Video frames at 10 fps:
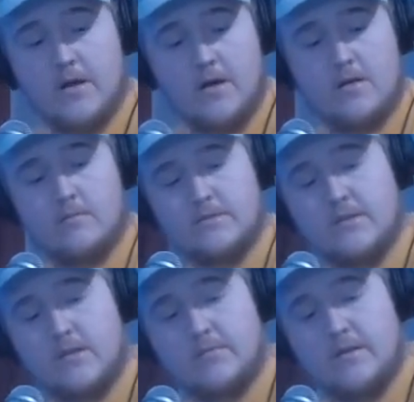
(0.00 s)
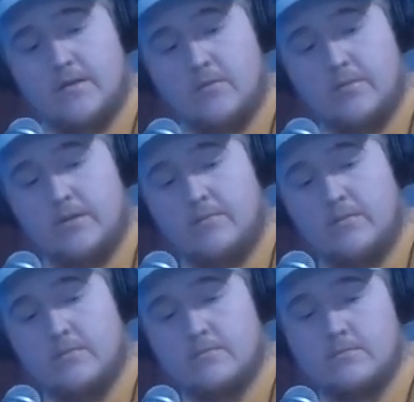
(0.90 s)
We are. I'm sitting up there
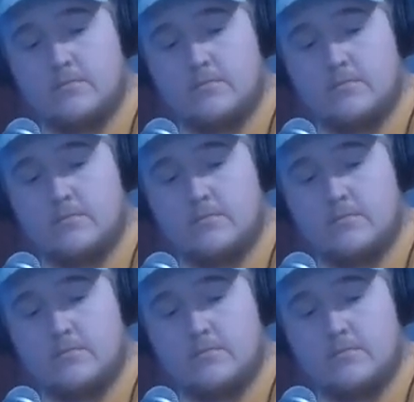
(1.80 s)
opening